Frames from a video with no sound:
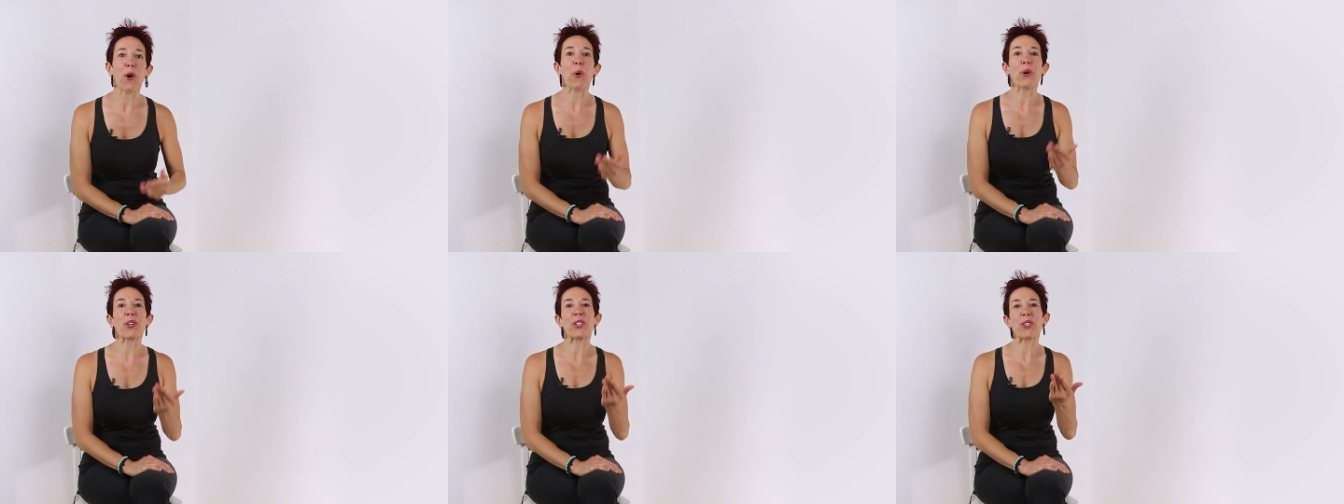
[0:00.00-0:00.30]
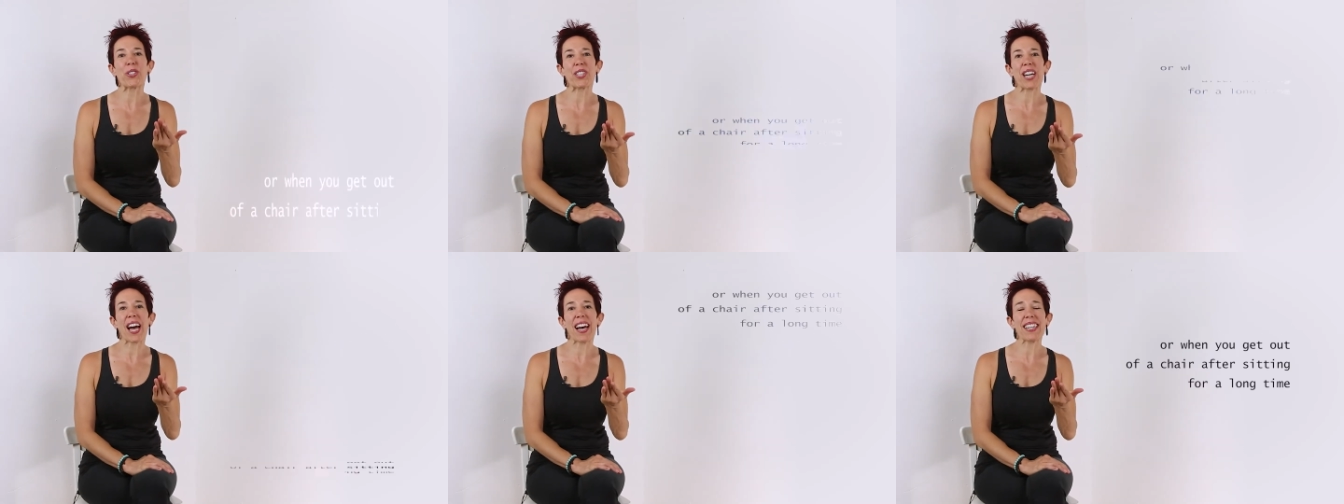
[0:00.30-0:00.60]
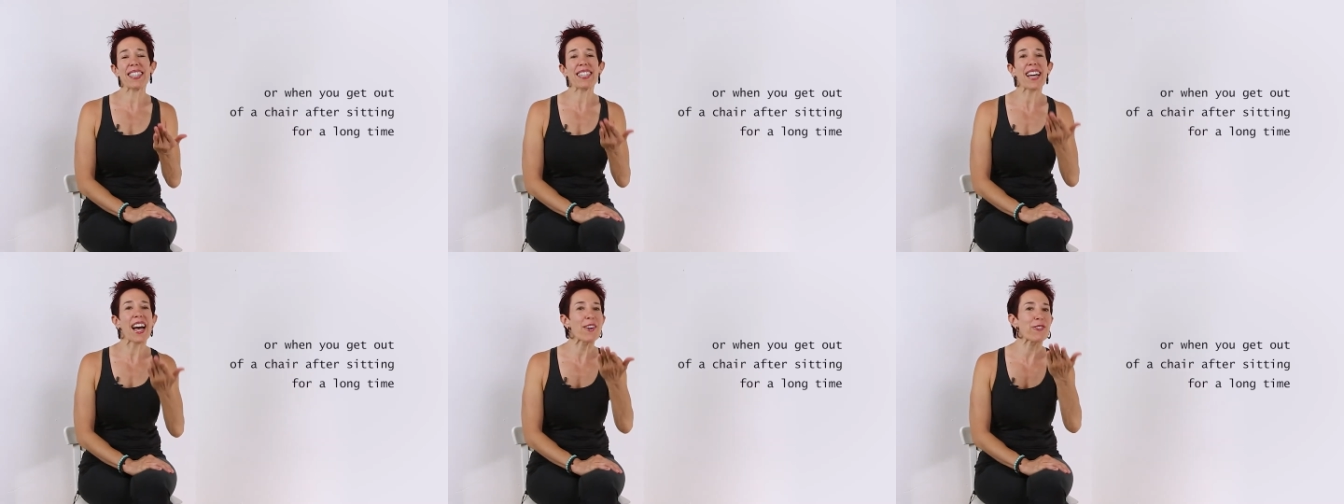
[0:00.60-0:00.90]
or you're
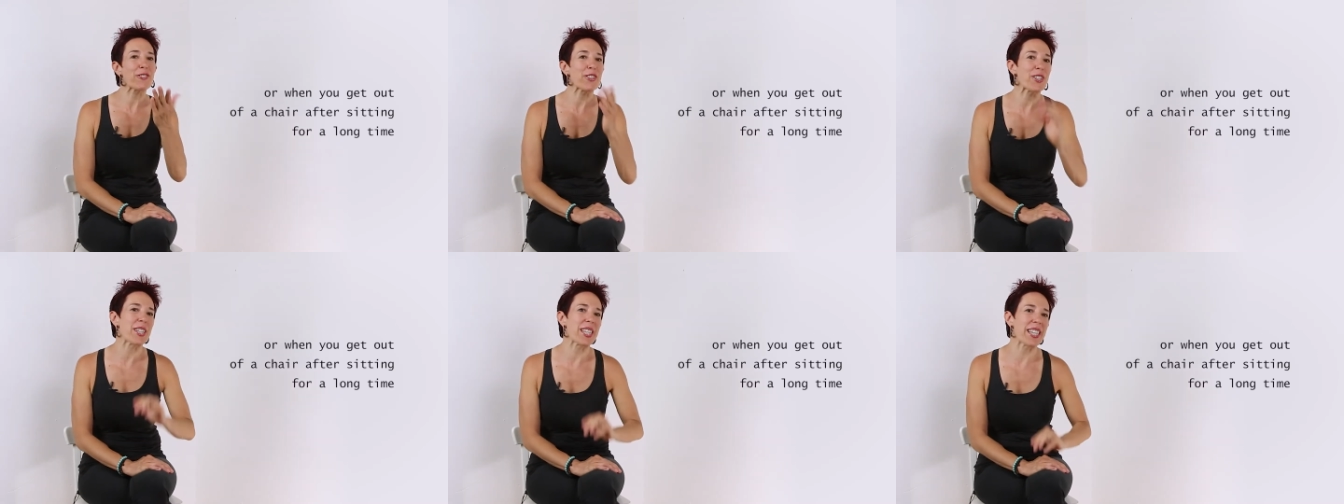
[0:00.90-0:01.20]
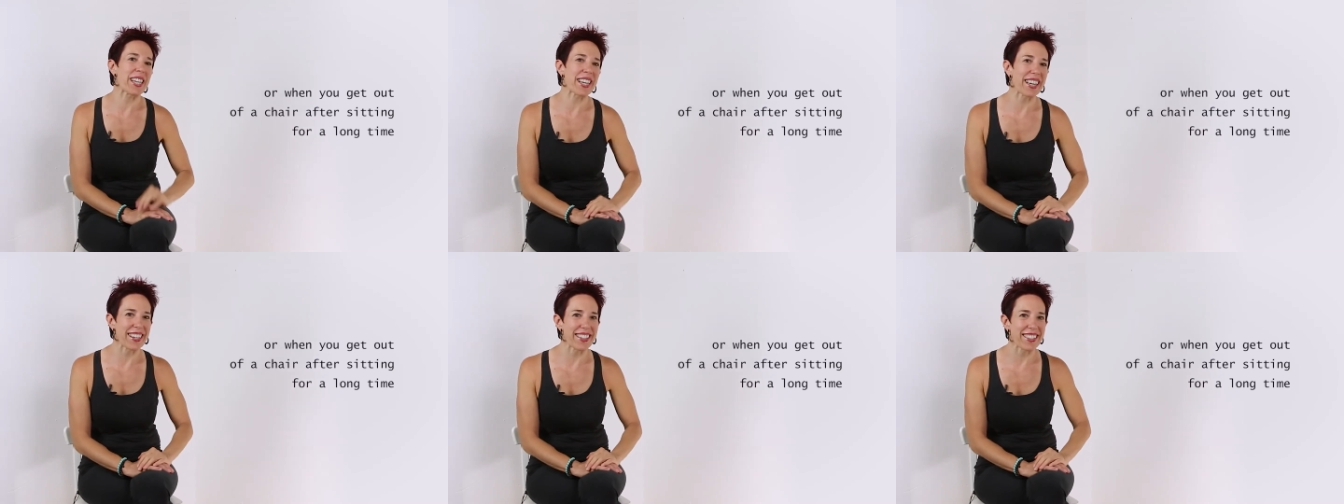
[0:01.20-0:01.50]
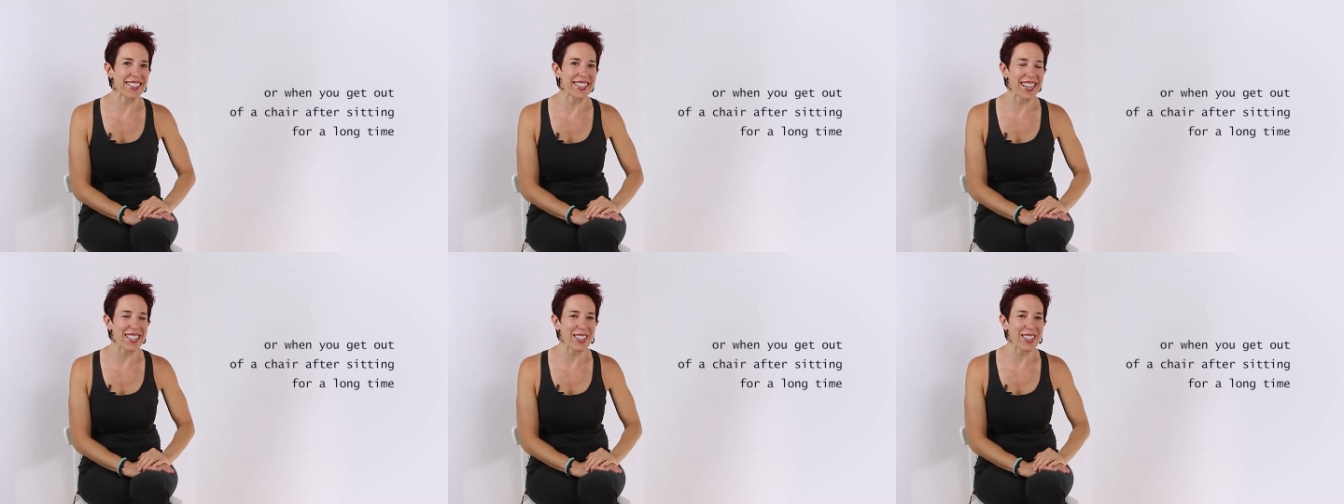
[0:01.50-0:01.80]
tight after sitting at
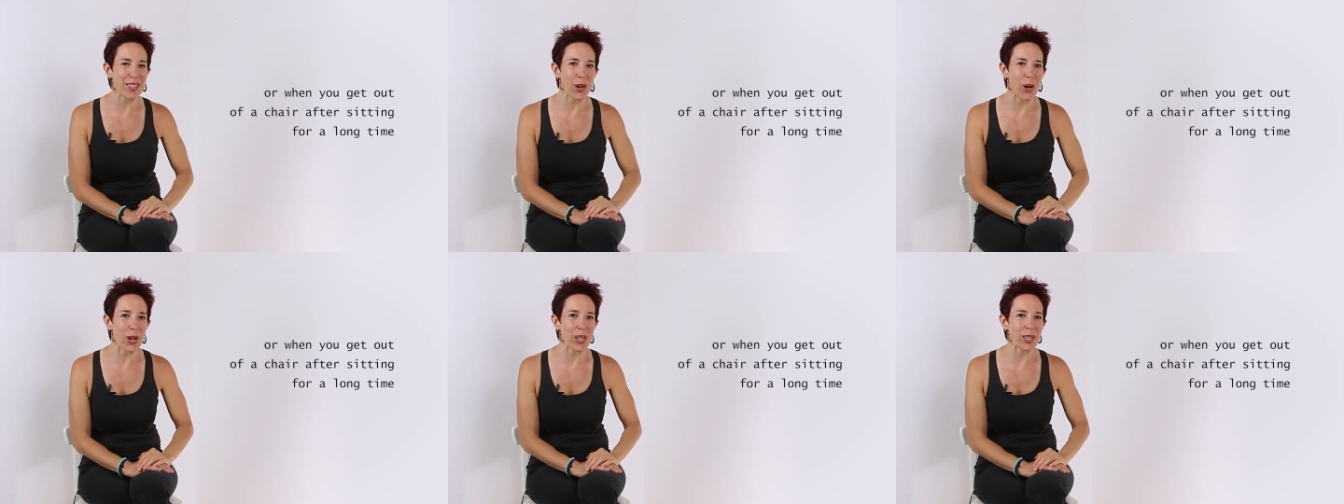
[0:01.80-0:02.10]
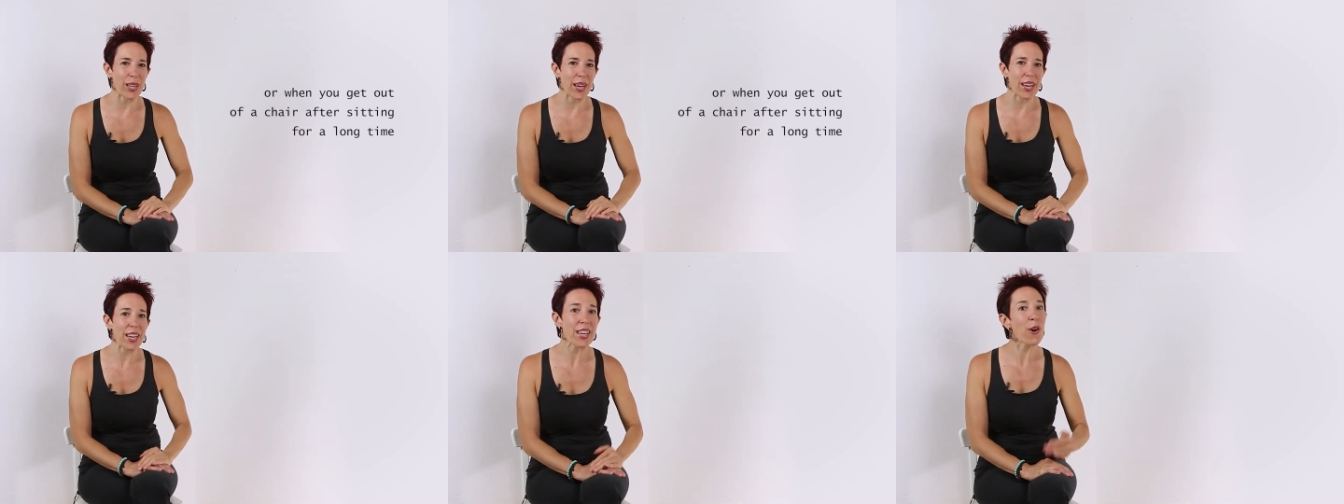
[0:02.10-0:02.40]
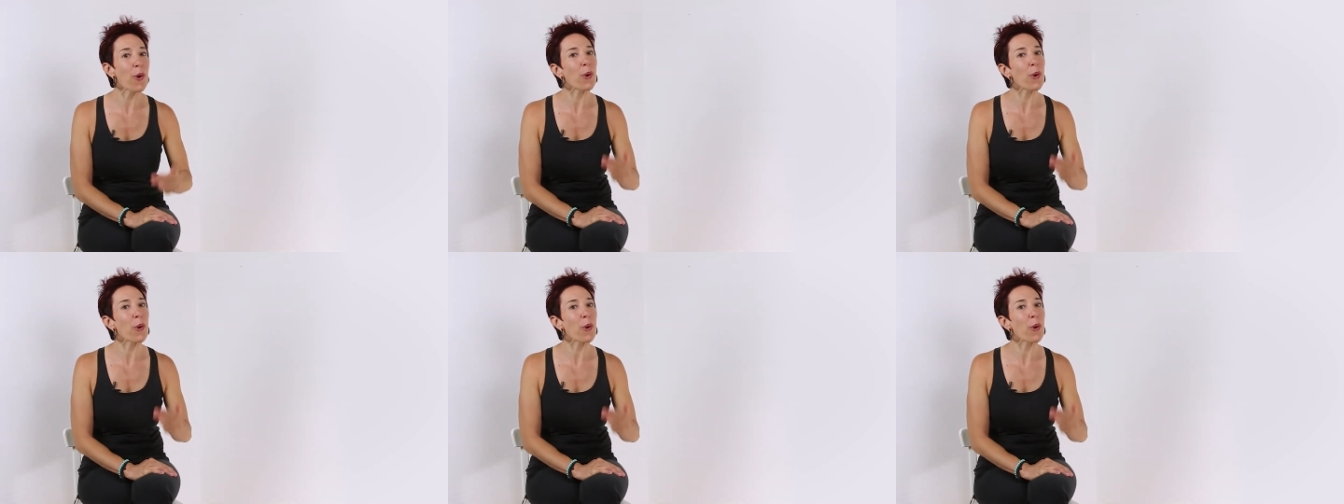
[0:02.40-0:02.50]
a desk all day,